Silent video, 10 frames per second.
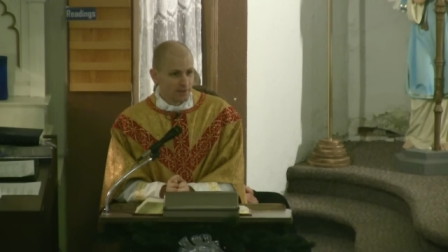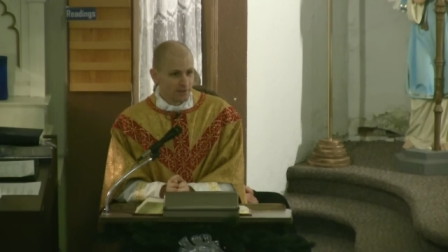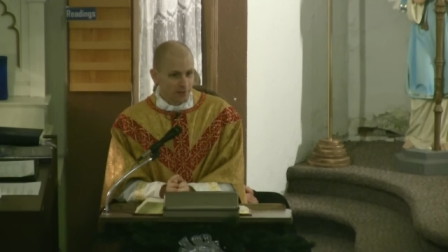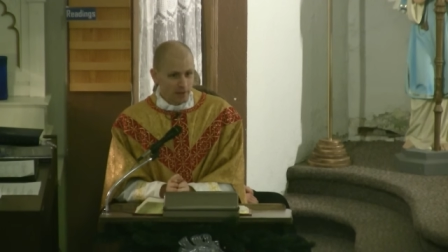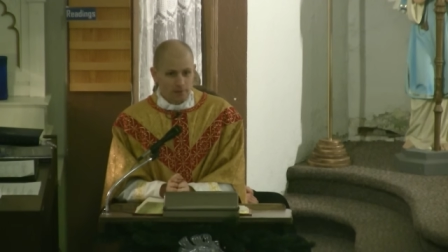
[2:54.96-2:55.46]

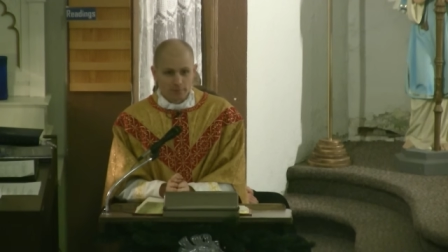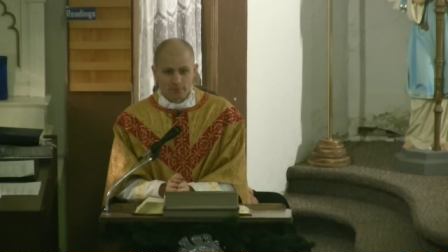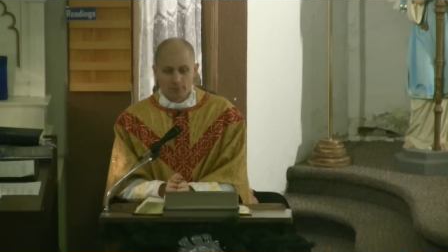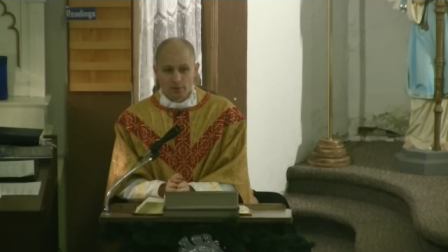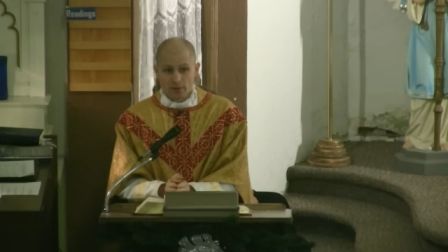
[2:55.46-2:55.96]

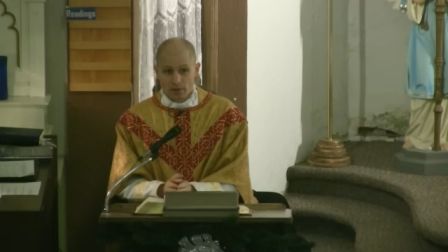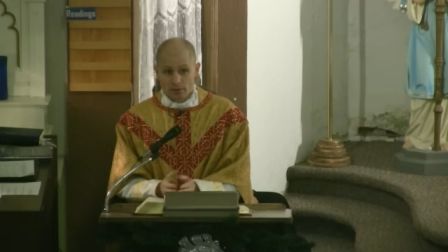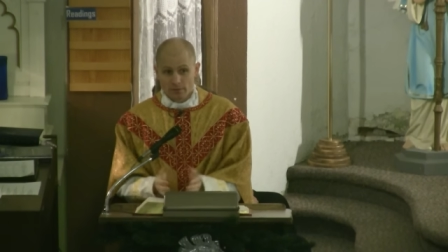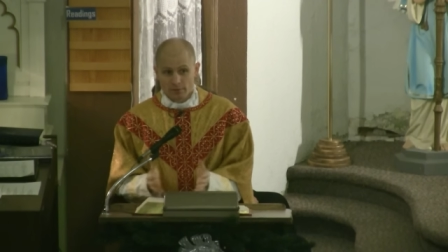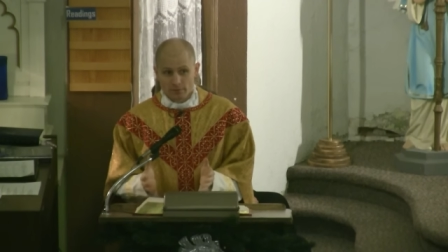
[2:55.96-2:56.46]
saints
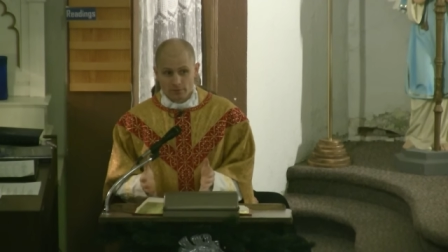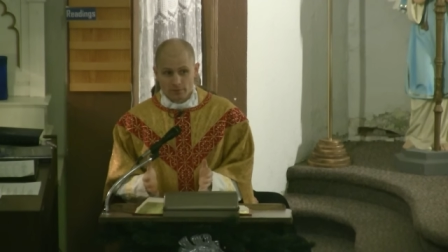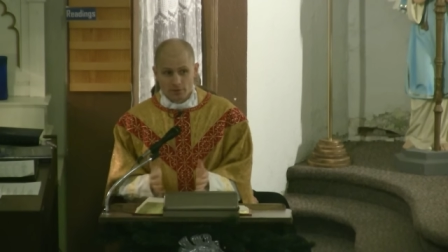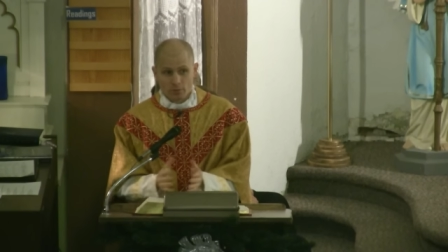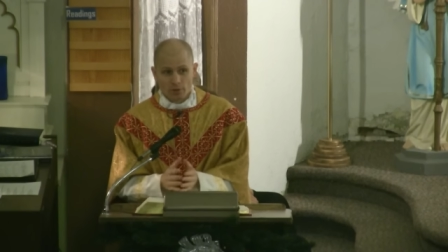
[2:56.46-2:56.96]

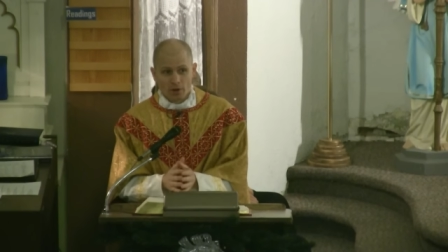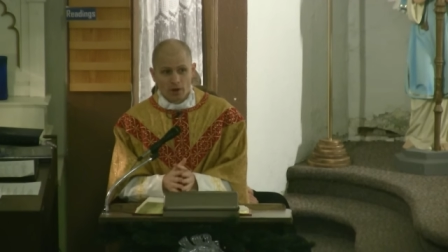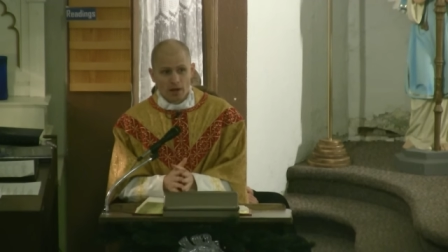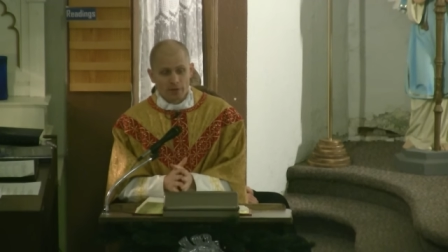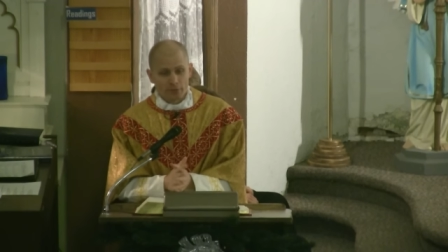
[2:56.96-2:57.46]
because we
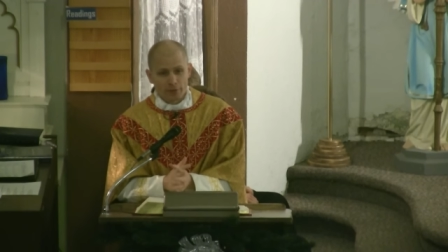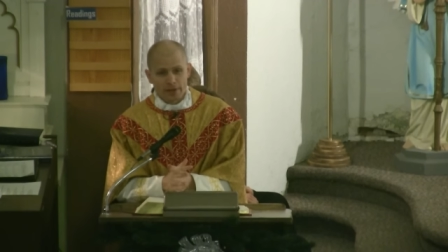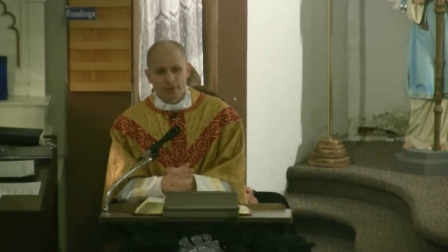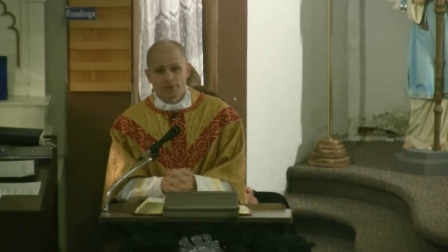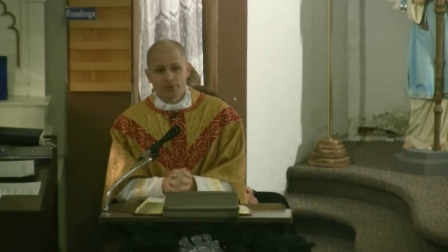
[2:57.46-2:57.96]
all have
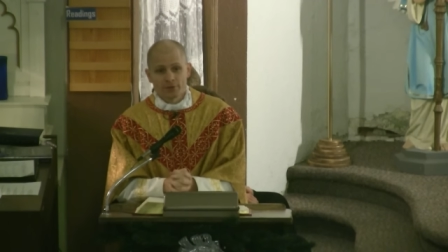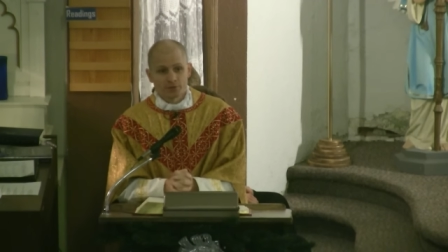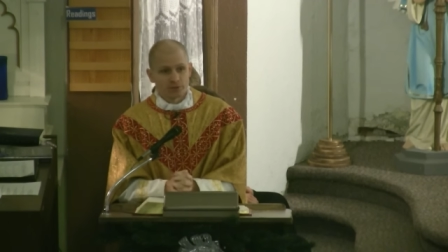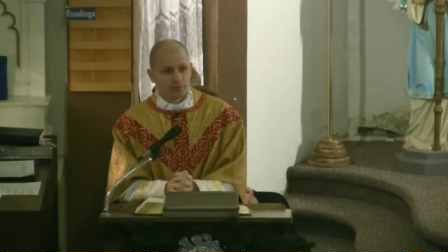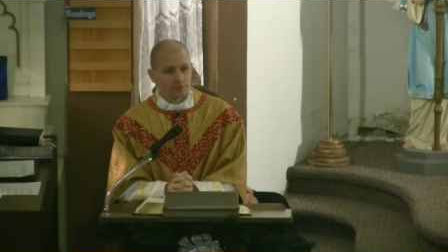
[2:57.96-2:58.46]
great
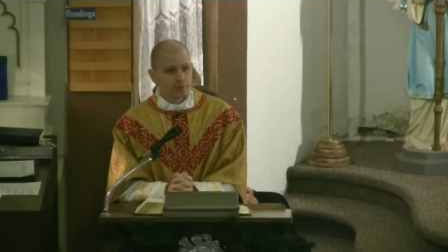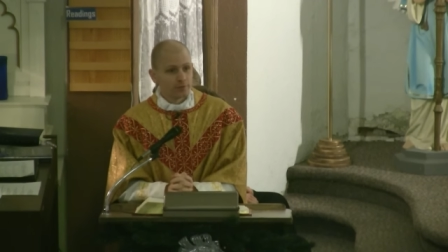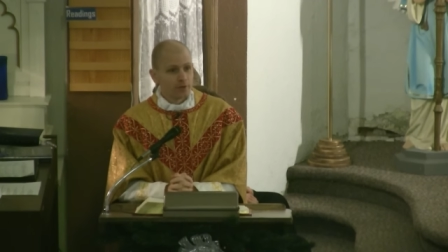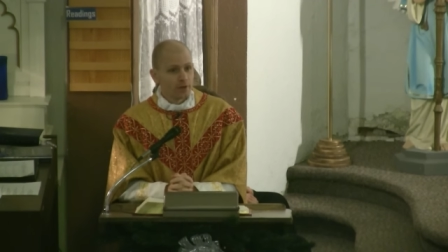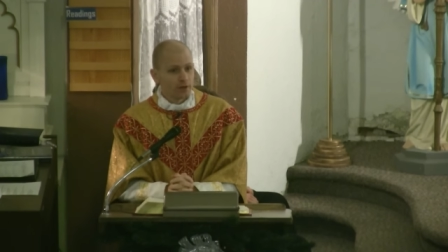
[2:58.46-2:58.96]

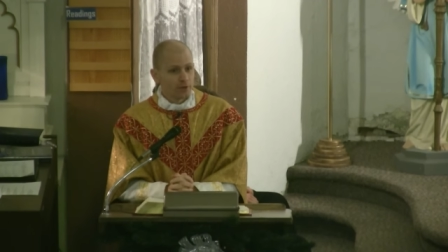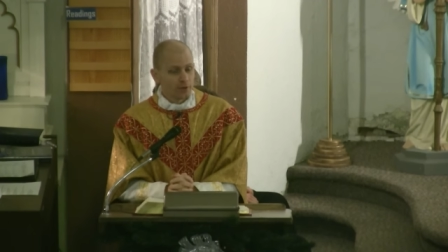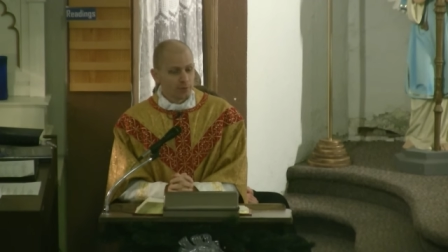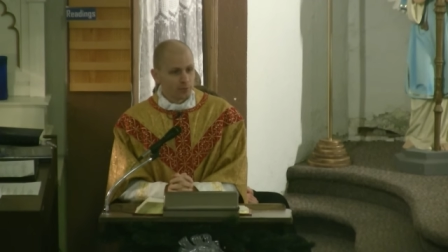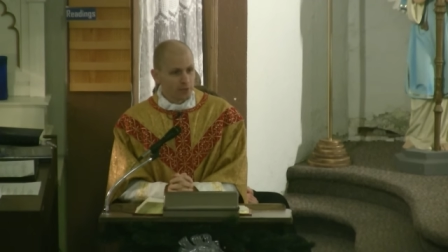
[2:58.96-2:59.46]
intentions,
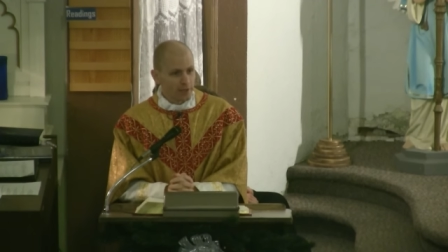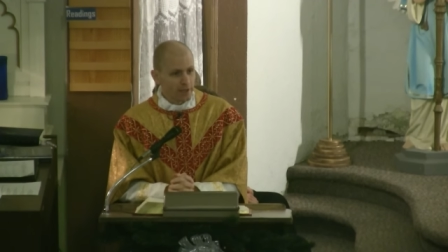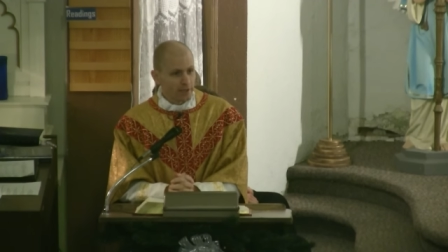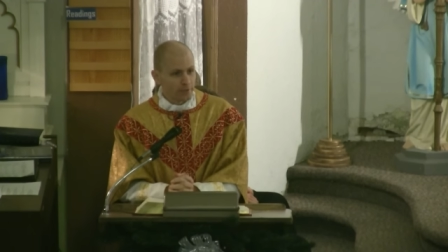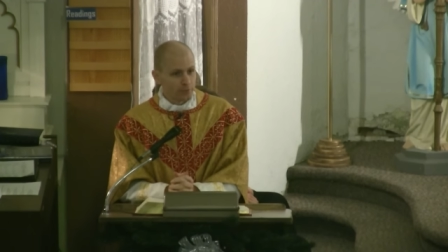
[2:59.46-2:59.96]
great
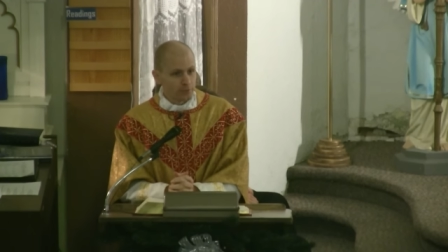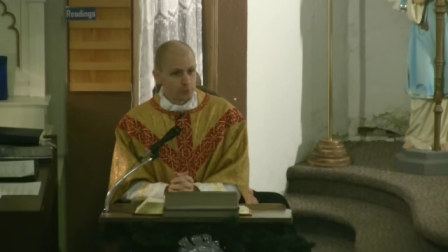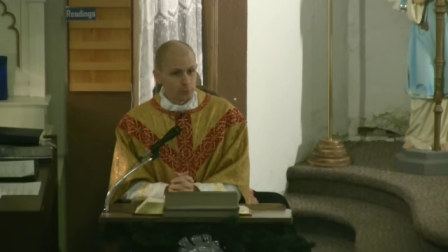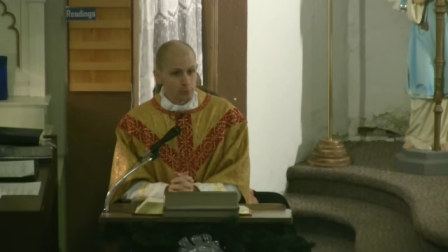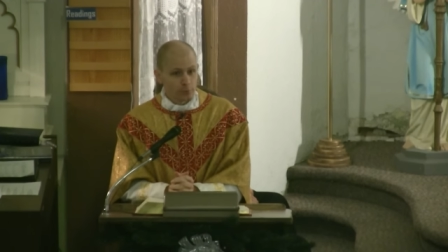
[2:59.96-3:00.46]
plans
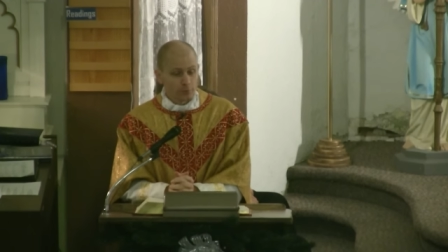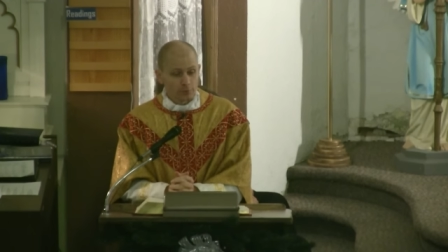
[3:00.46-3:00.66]
to